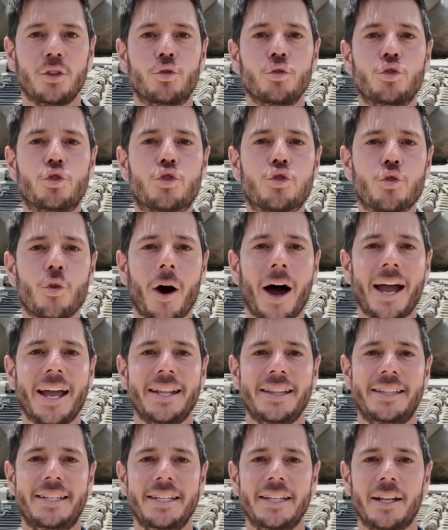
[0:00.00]
to try
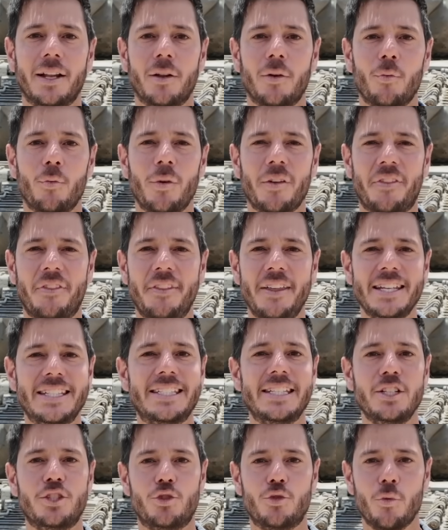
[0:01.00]
and deal with this
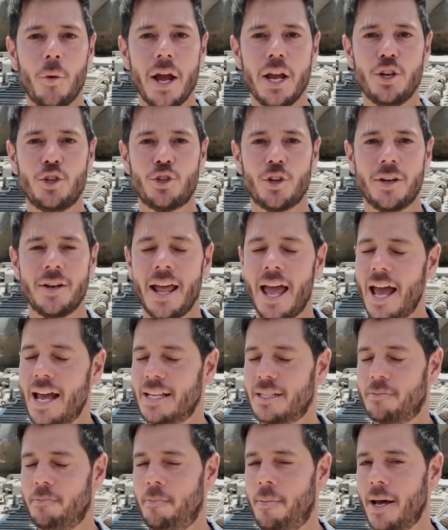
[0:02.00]
situation
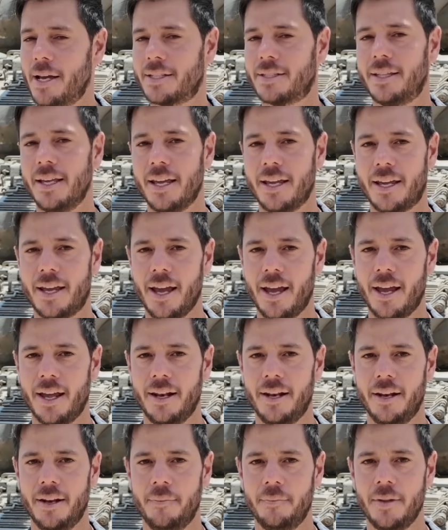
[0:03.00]
as best they
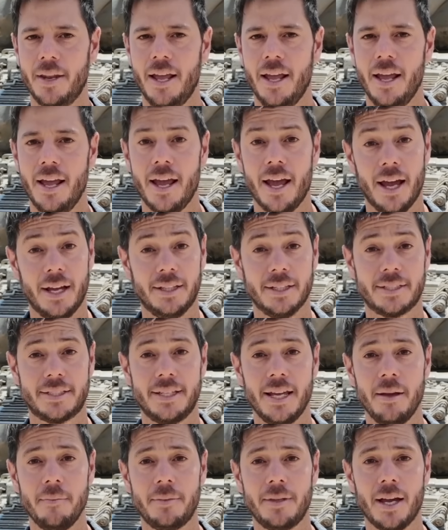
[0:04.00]
can. At the
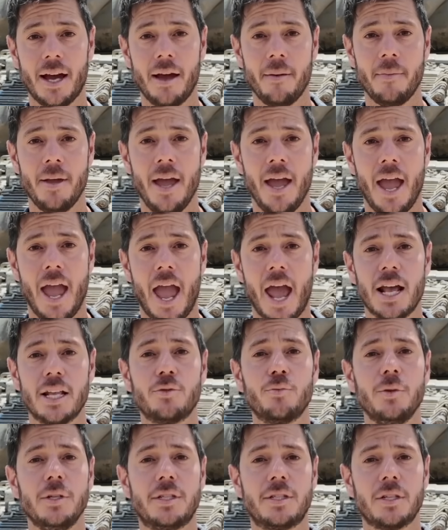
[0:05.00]
same time,
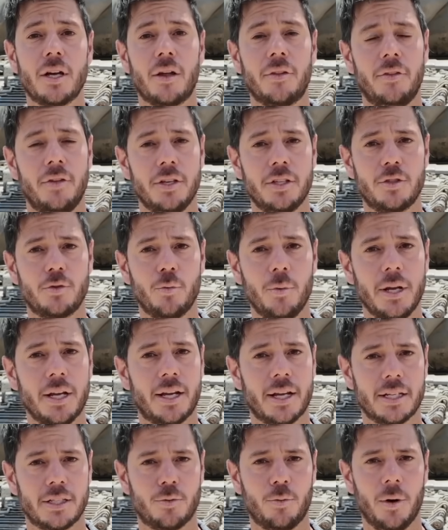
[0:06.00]
as we saw this
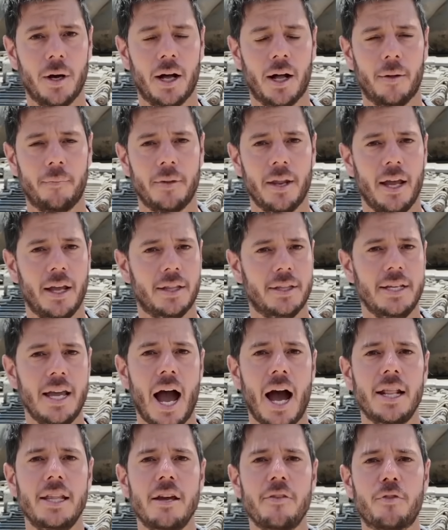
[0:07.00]
week as well, the
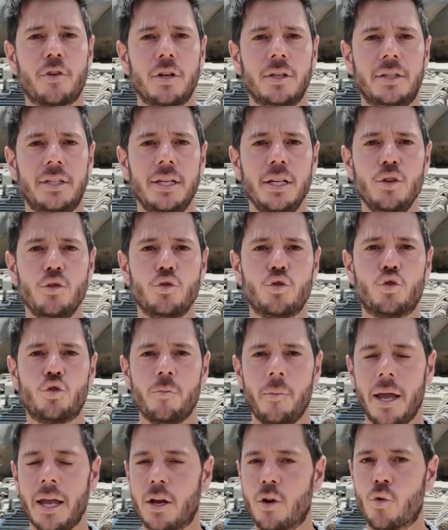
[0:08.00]
IDF continues
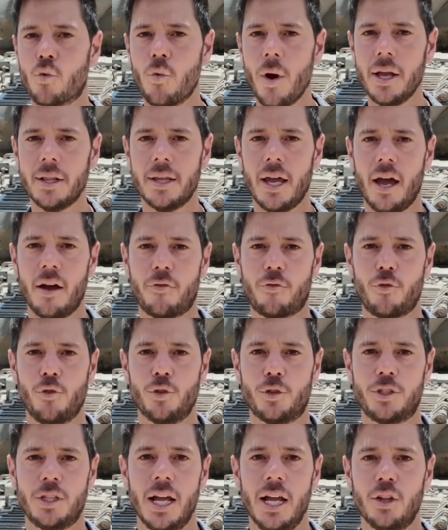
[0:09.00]
to make great
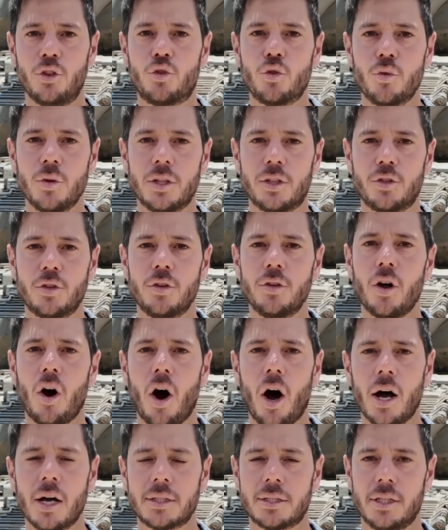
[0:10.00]
efforts to return
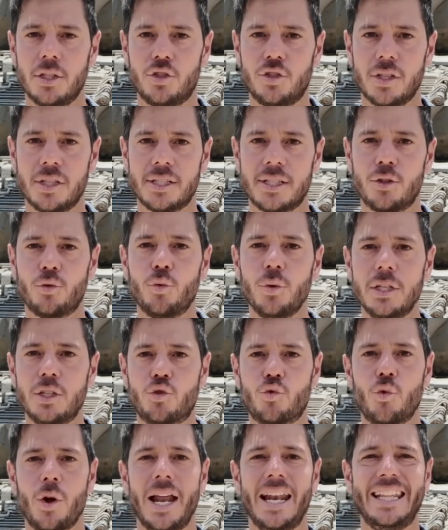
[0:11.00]
hostages to
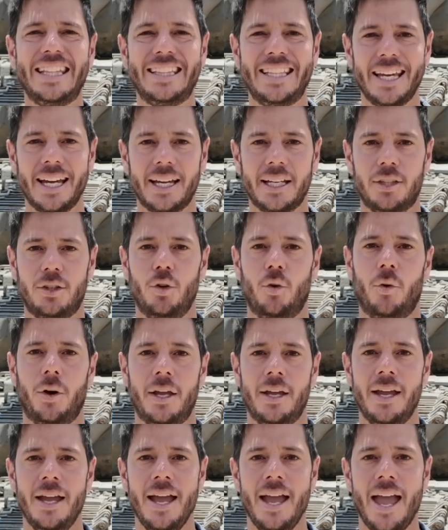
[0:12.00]
Israeli
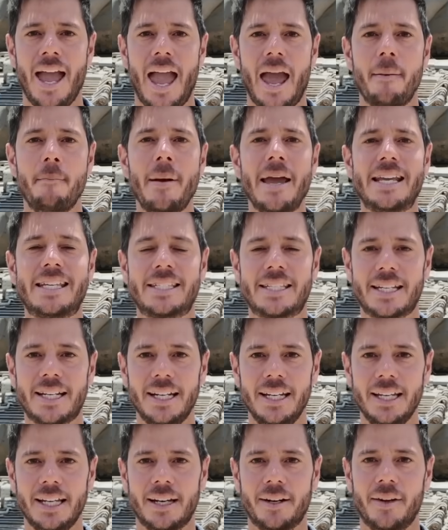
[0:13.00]
territory and makes
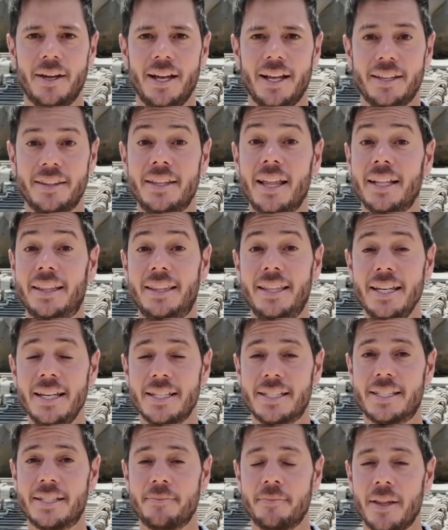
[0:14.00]
clear that
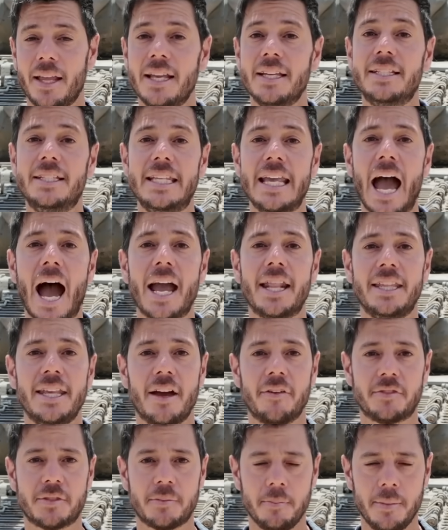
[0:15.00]
this is the
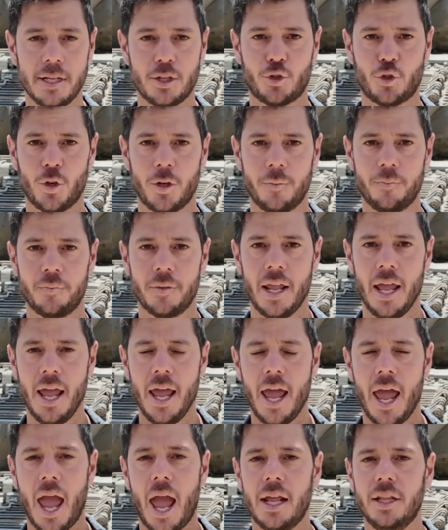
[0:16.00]
IDF's mission.
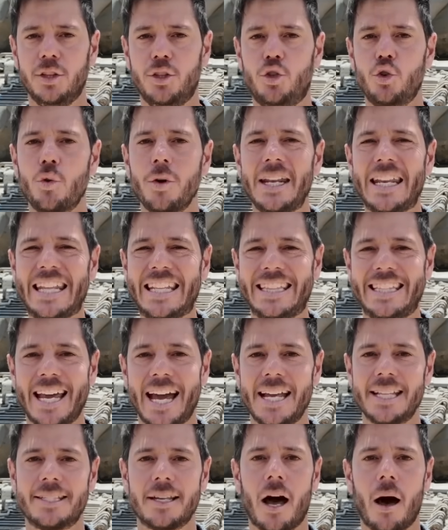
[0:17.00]
And during
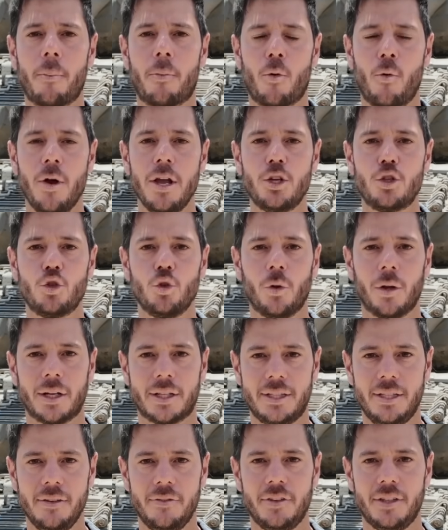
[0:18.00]
intense operational
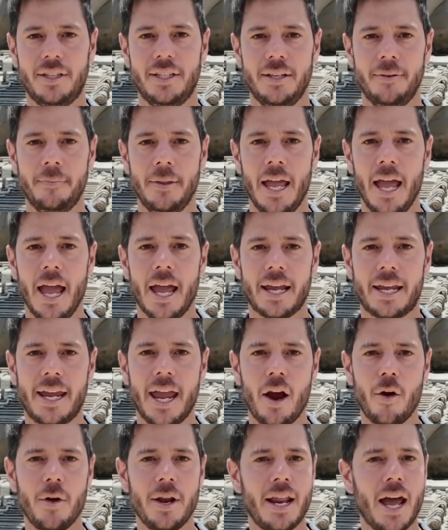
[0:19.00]
activity
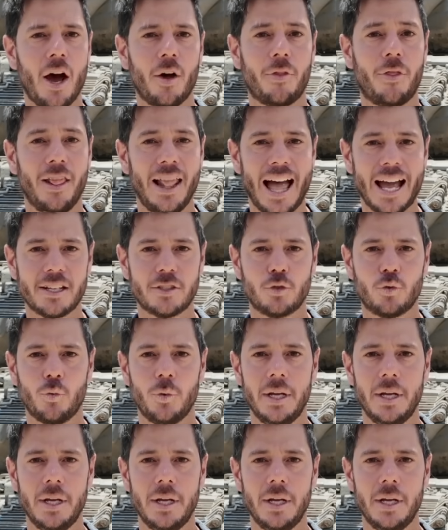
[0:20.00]
carried out last